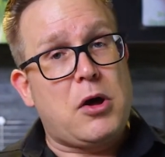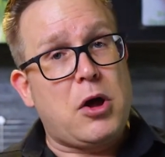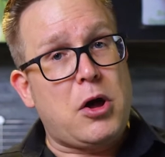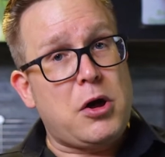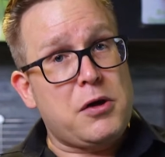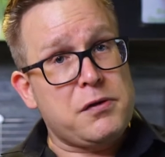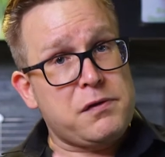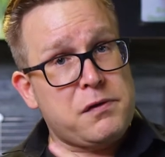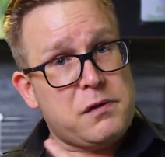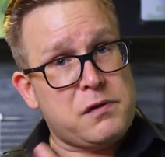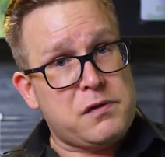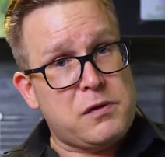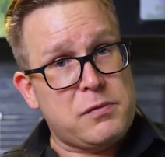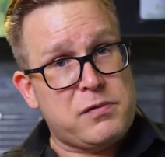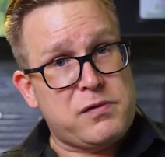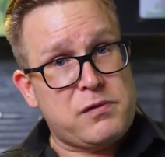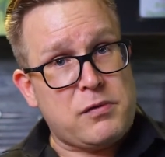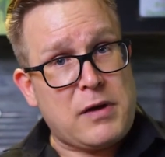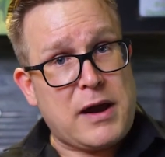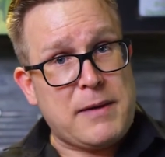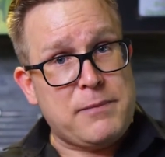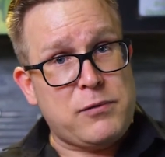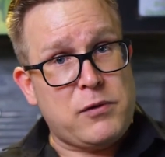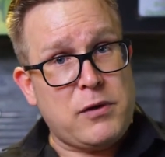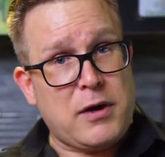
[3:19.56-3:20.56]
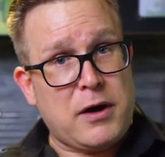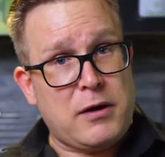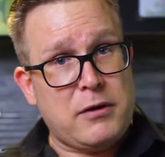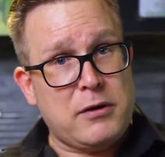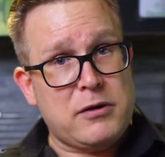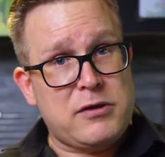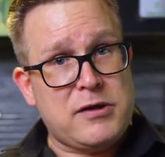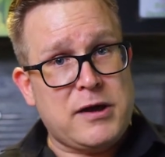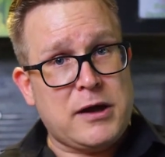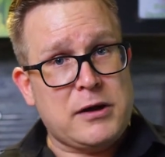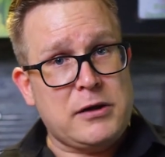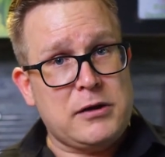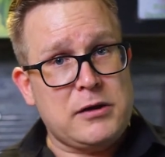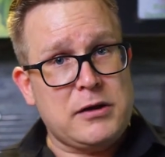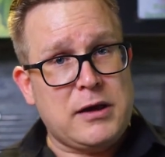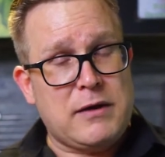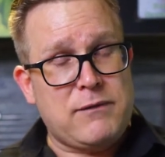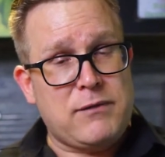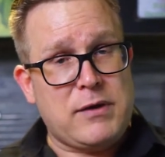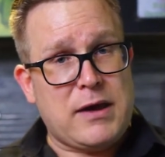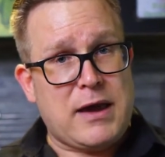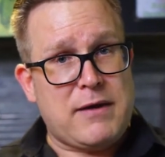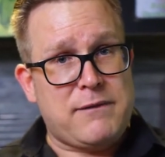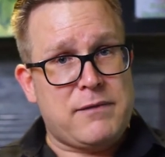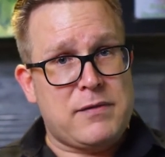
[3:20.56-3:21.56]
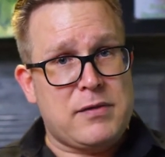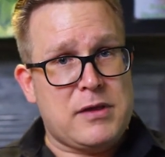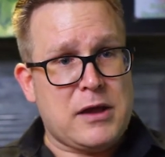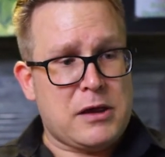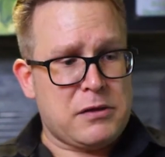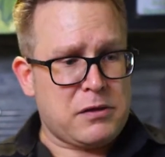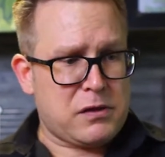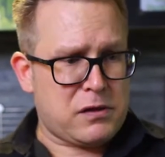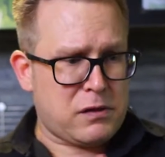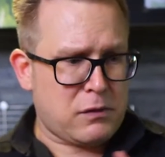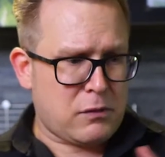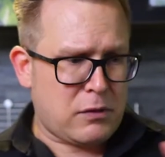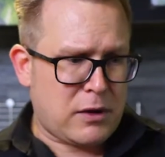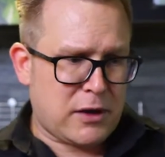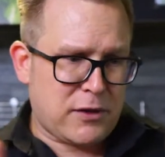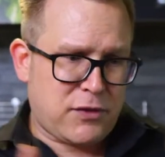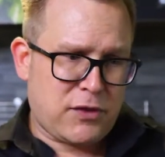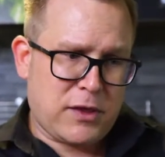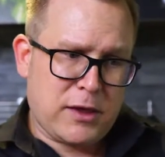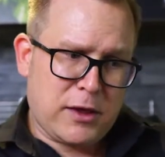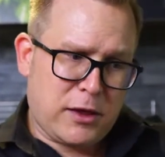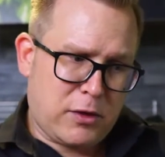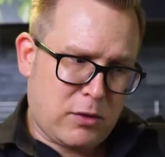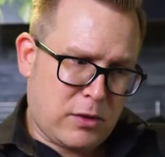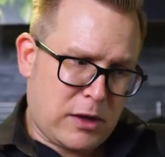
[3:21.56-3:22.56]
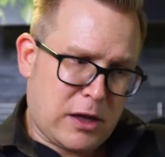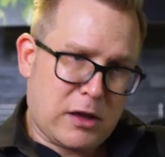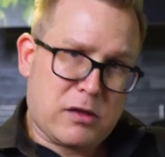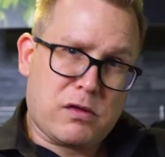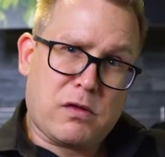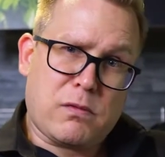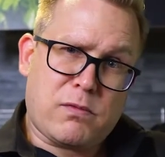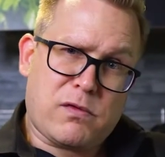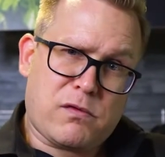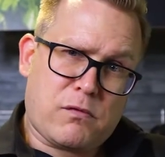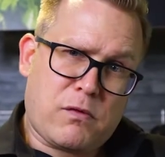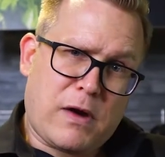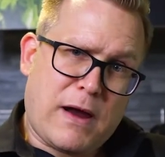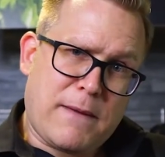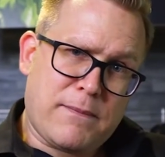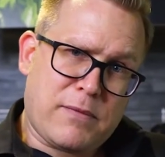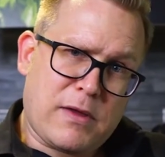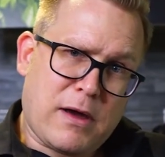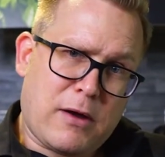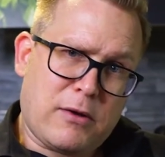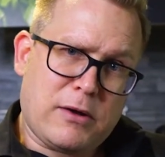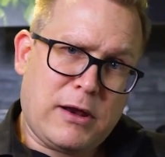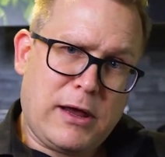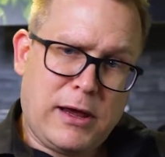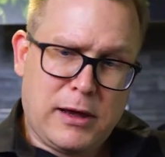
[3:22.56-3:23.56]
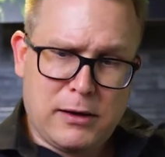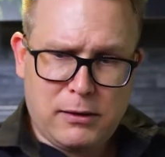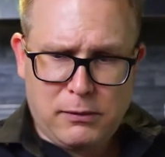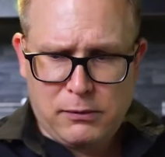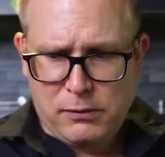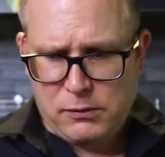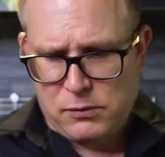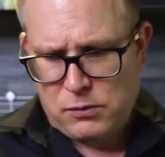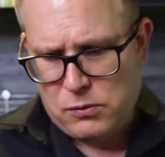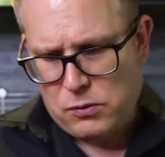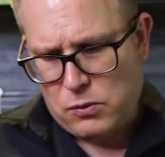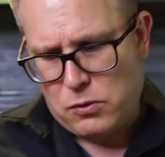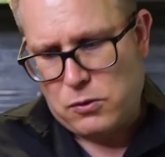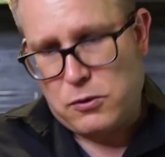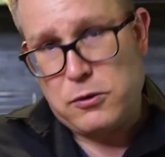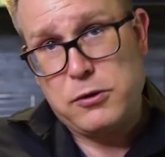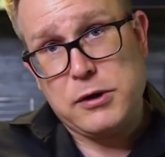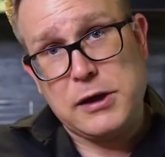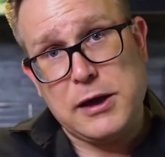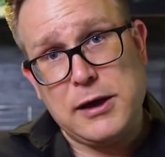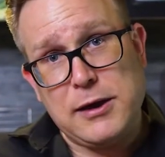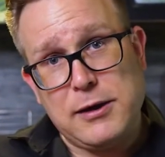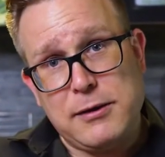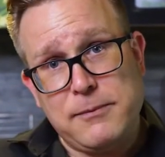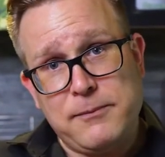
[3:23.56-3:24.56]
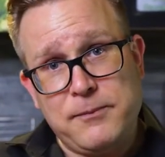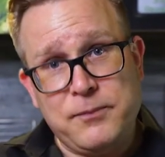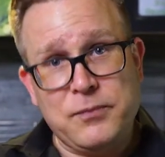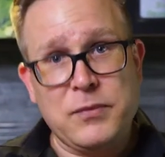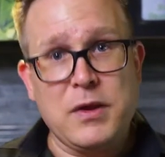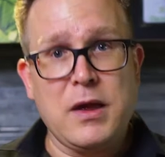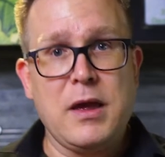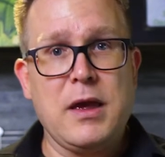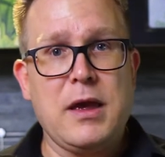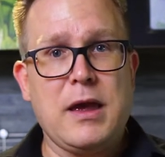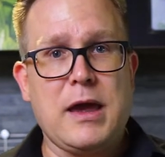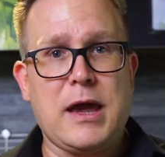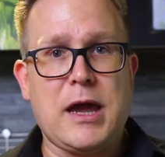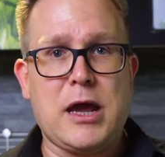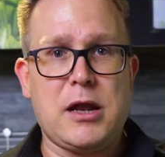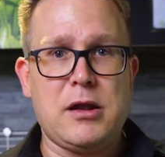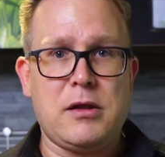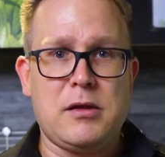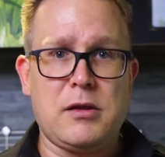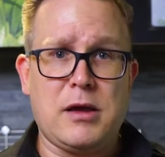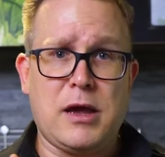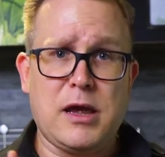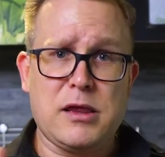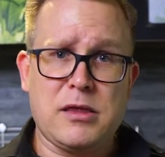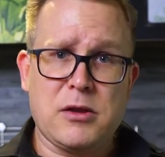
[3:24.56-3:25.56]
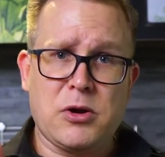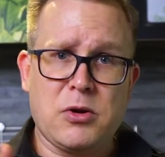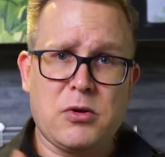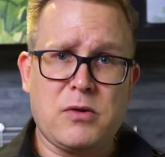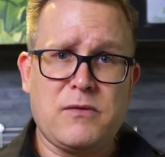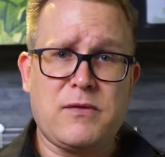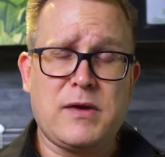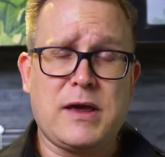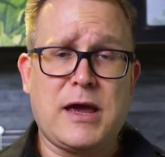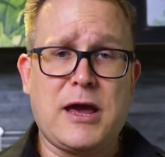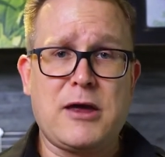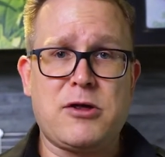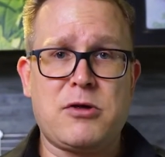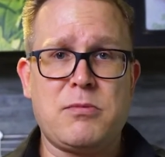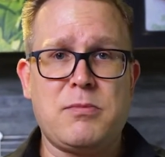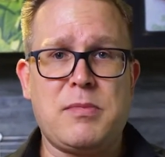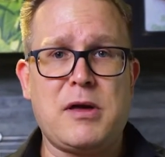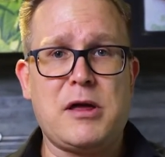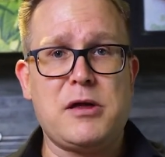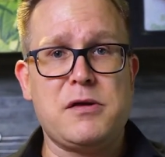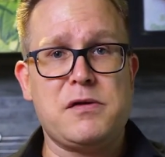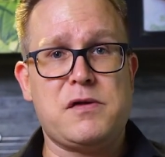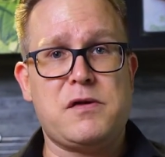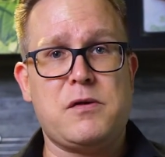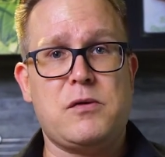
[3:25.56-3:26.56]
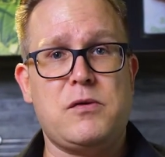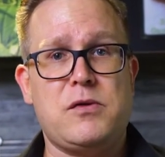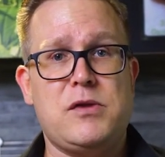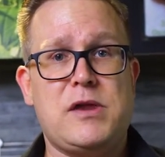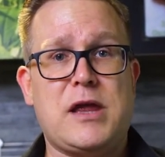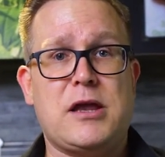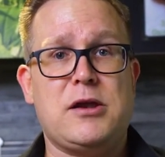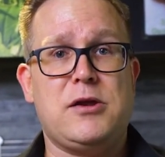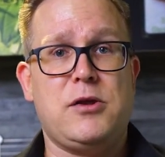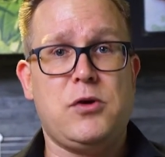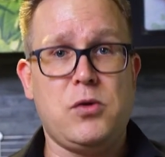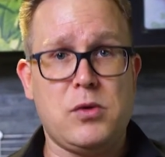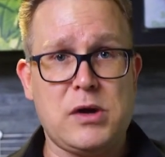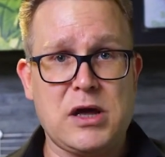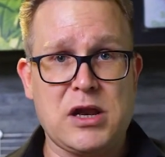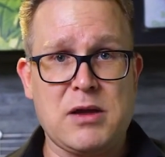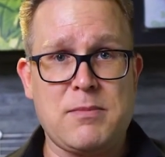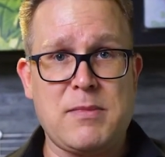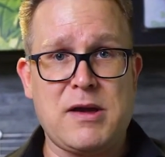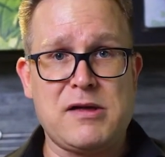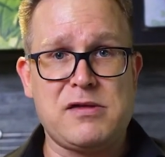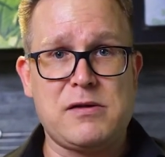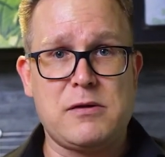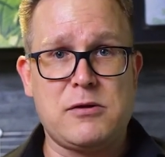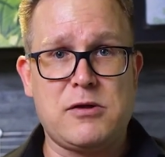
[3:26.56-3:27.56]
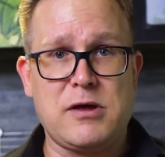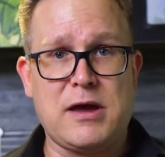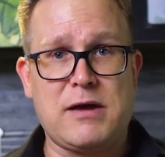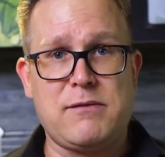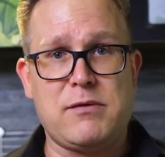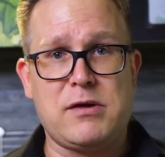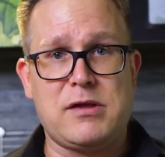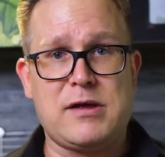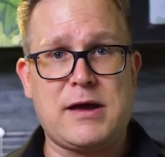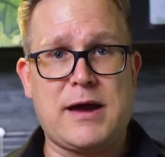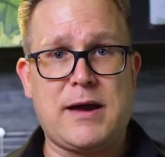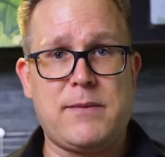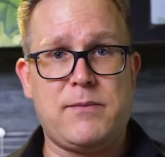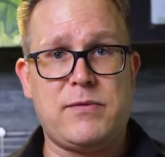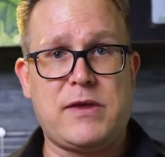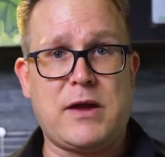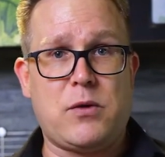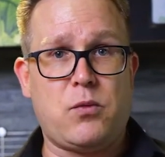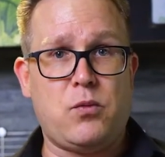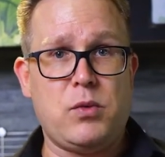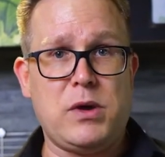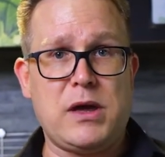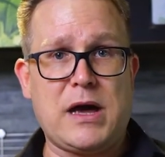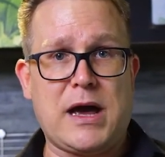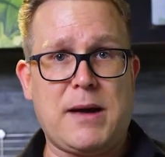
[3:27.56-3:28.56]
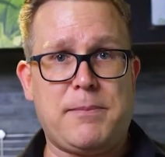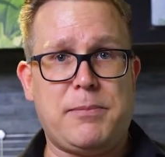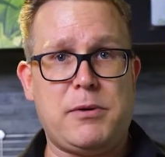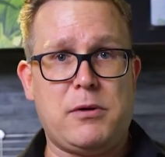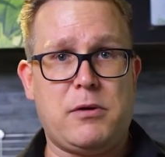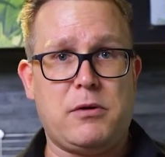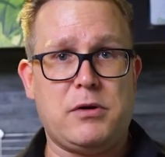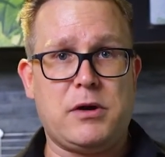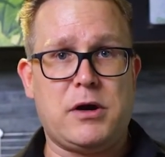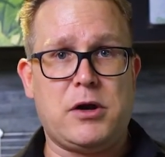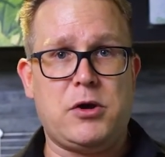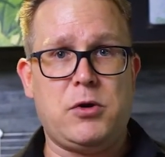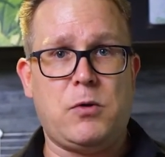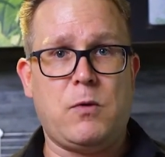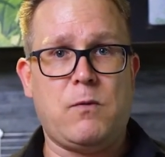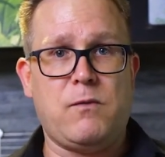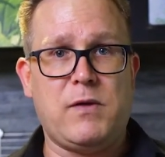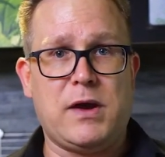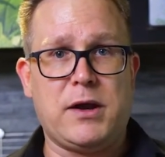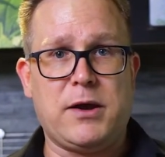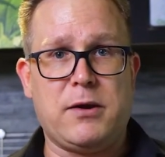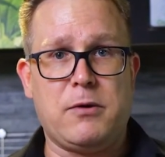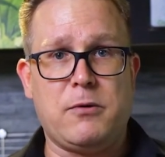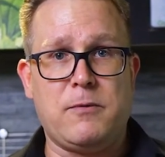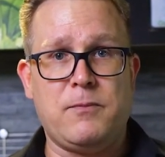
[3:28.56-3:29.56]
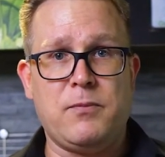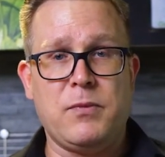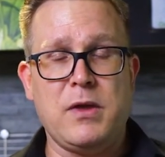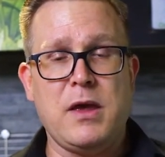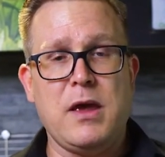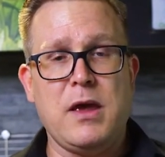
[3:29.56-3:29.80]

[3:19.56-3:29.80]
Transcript: Also subscribe to our channel if you haven't done so. I think you can subscribe down here or here, and hit the notification bell so that you get a message every time that we upload a new video.